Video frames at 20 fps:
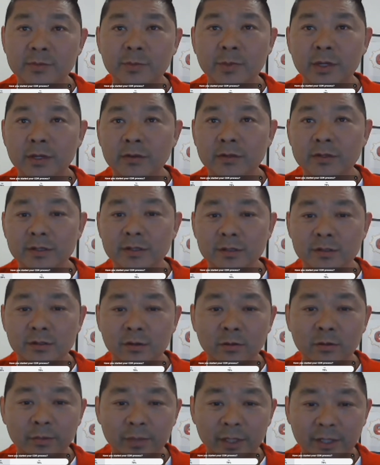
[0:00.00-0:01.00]
experience
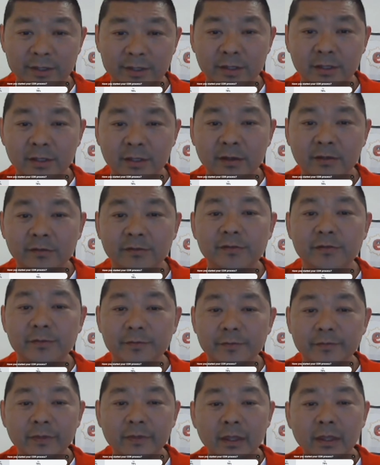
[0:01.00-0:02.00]
is complex
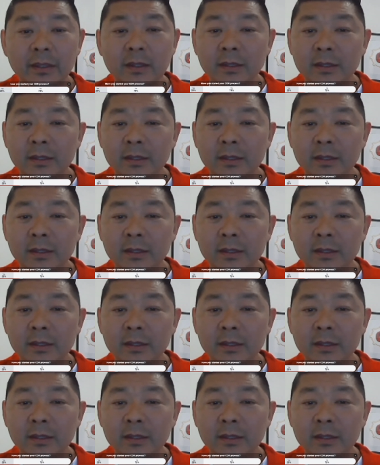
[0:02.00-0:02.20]
enough.